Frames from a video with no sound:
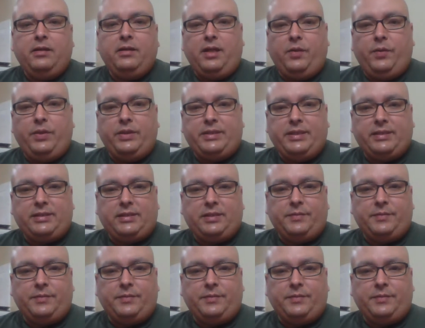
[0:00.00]
and we test
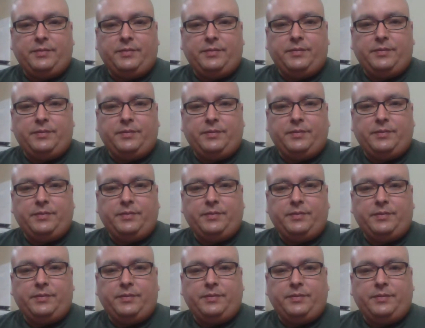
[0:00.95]
them at the end of the
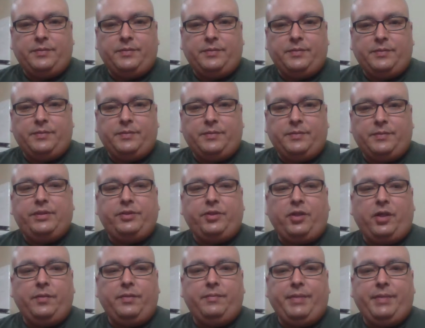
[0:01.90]
year, and we
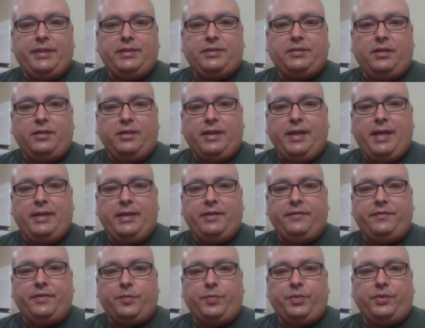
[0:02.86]
determine based on
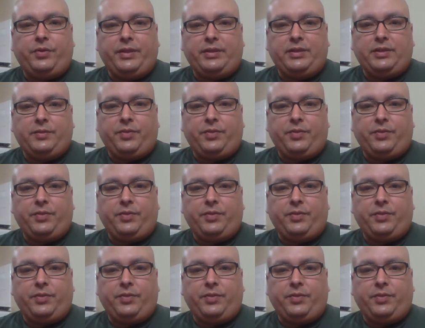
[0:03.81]
that if they're progressing